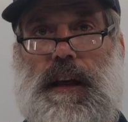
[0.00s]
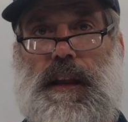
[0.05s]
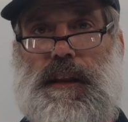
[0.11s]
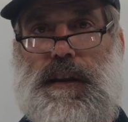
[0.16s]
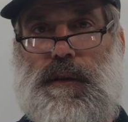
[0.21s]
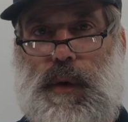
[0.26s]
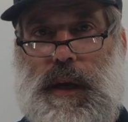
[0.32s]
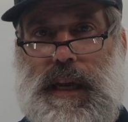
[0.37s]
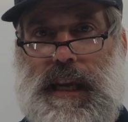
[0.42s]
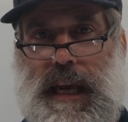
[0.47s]

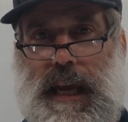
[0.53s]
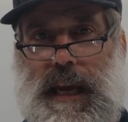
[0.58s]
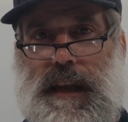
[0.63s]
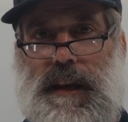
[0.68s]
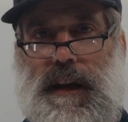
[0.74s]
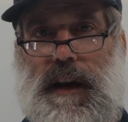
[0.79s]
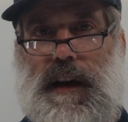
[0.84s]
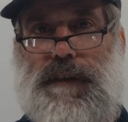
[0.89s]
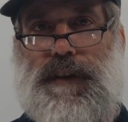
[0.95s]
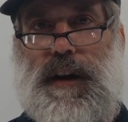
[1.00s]
the weekend
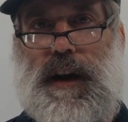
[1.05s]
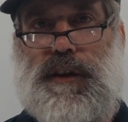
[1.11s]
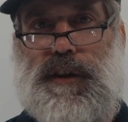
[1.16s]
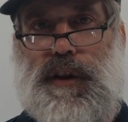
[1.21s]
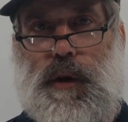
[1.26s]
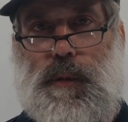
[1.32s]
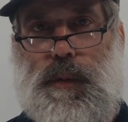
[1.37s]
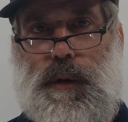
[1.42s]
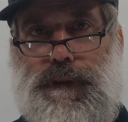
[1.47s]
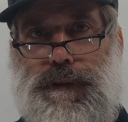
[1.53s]
of
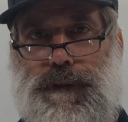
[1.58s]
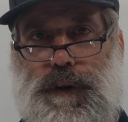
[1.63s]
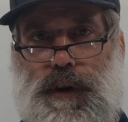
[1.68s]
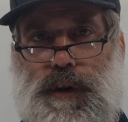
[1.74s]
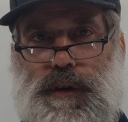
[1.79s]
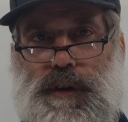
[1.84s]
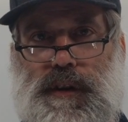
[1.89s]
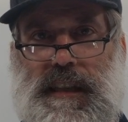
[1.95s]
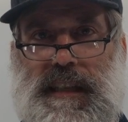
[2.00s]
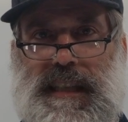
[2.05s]
October
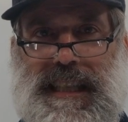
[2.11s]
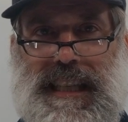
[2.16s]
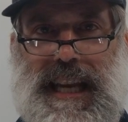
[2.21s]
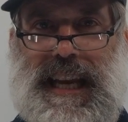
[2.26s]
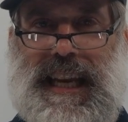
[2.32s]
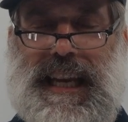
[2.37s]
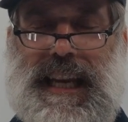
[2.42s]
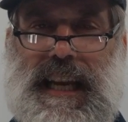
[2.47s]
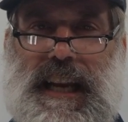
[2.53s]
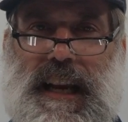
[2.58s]
1st and
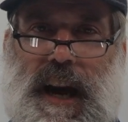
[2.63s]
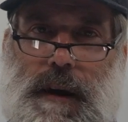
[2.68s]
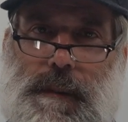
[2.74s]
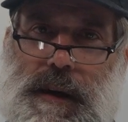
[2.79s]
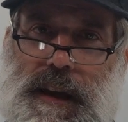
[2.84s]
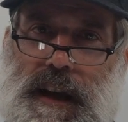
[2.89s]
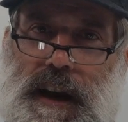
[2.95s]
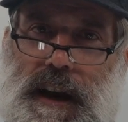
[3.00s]
2nd coming